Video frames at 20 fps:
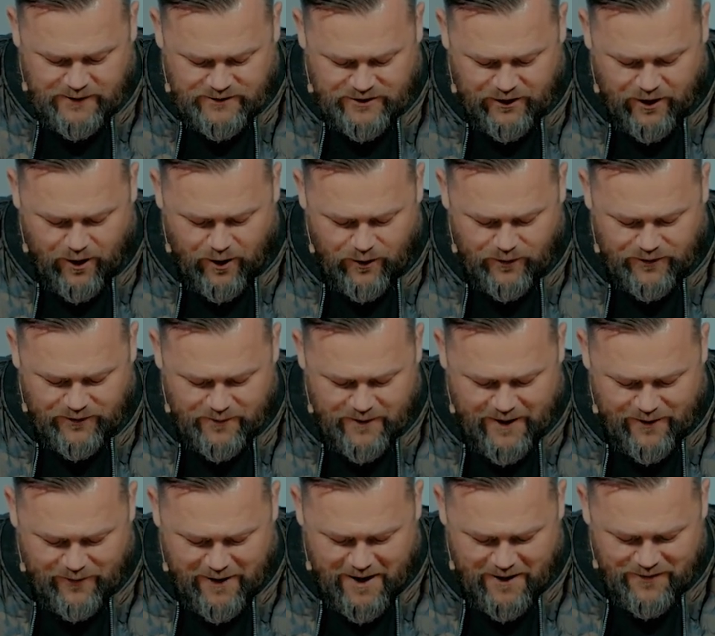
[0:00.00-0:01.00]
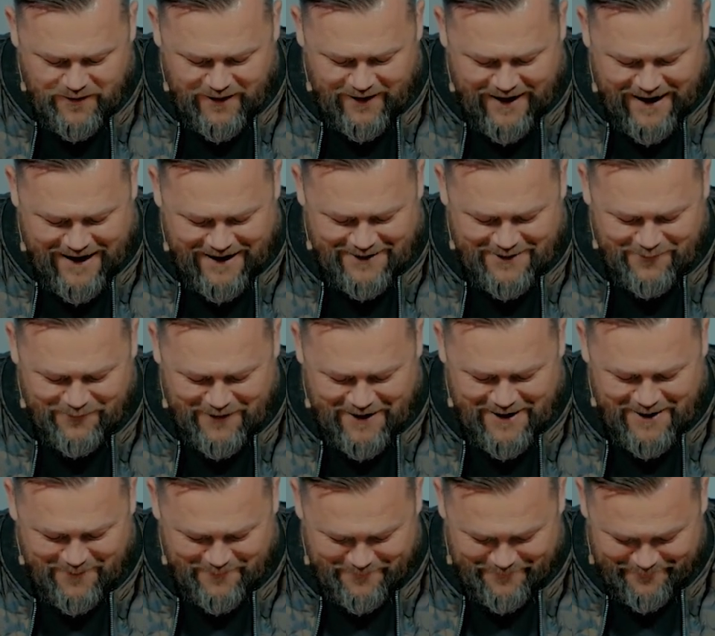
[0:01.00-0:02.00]
To go around the land of
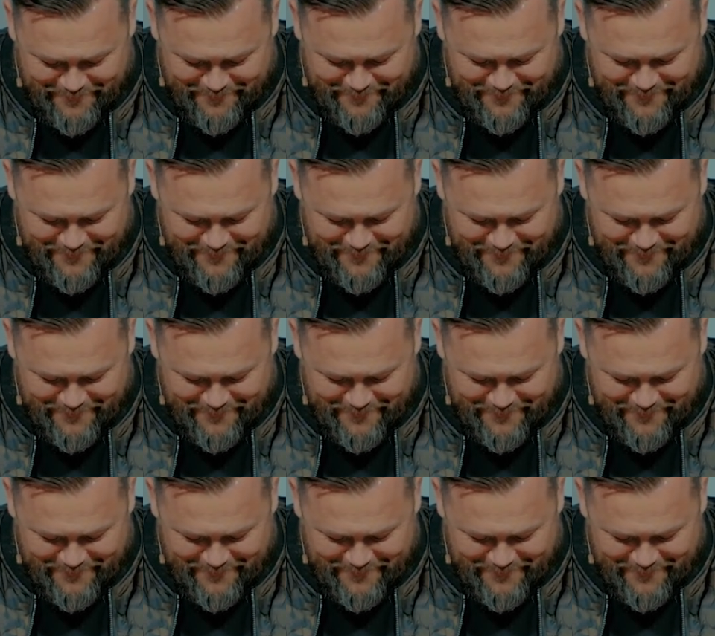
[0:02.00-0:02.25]
Edom.